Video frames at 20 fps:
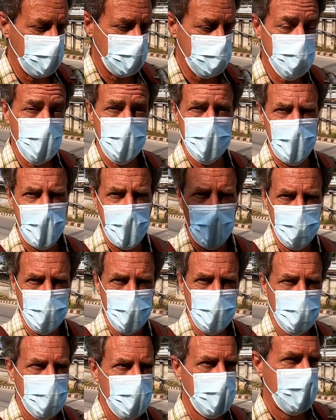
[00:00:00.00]
is going to
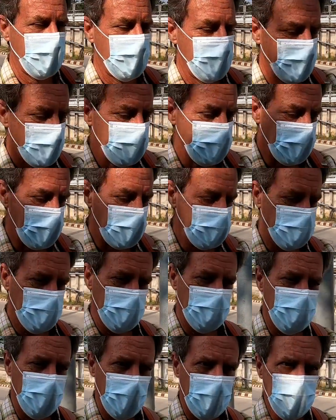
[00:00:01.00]
happen.
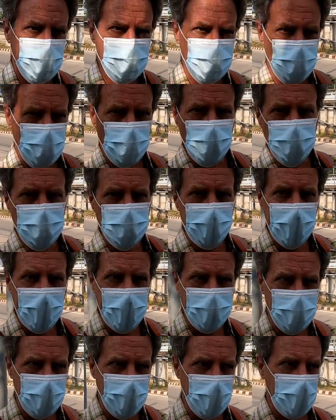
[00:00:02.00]
Even if they approve my
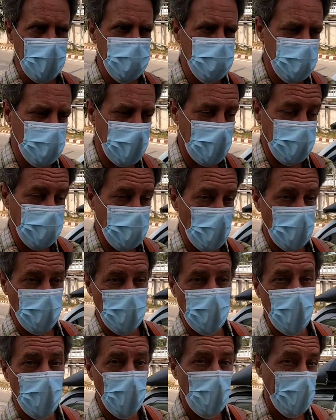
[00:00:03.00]
application, I
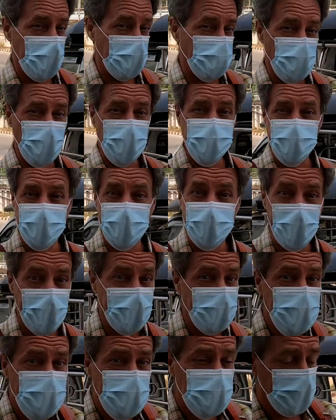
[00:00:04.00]
don't know what I'm going to
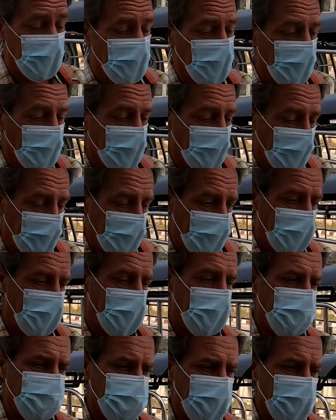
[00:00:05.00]
get. I